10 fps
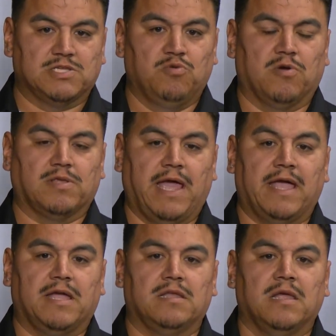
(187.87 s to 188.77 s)
who we're
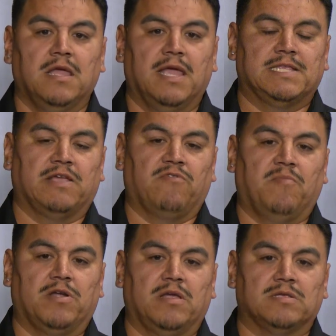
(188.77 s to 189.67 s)
attacking. It's
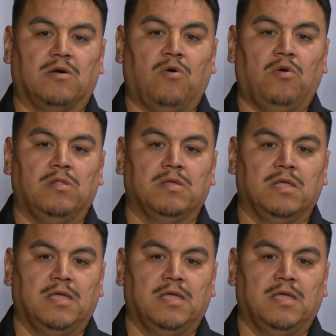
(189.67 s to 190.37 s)
everybody as a whole.